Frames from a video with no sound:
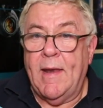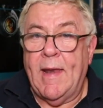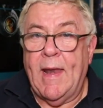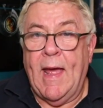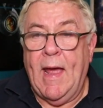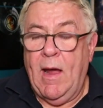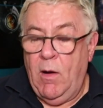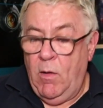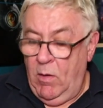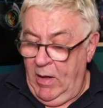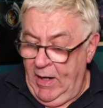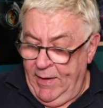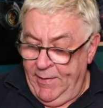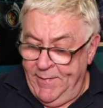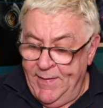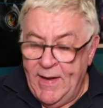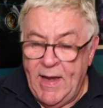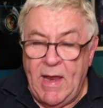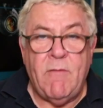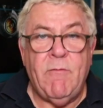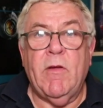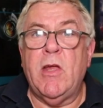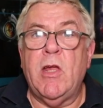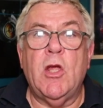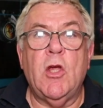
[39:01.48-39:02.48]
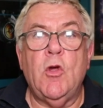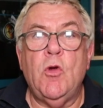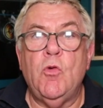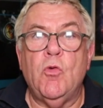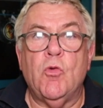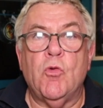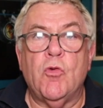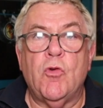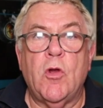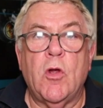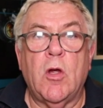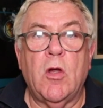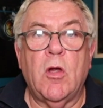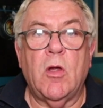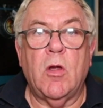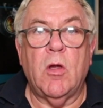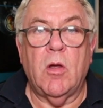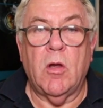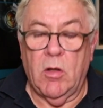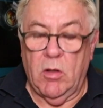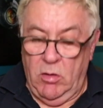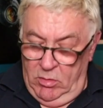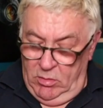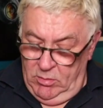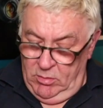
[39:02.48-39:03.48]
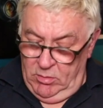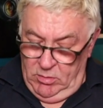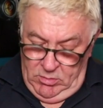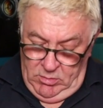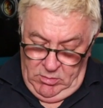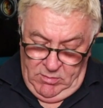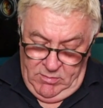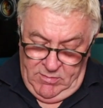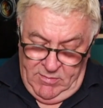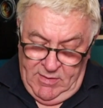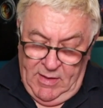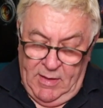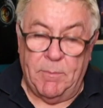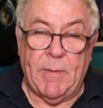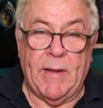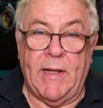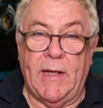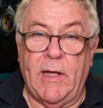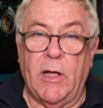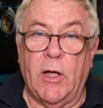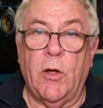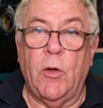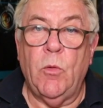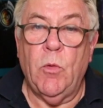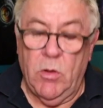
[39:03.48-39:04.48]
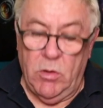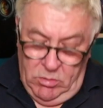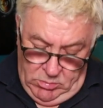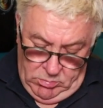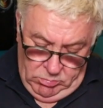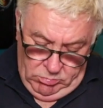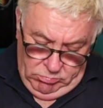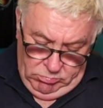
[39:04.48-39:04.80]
Now, I'd never used TPU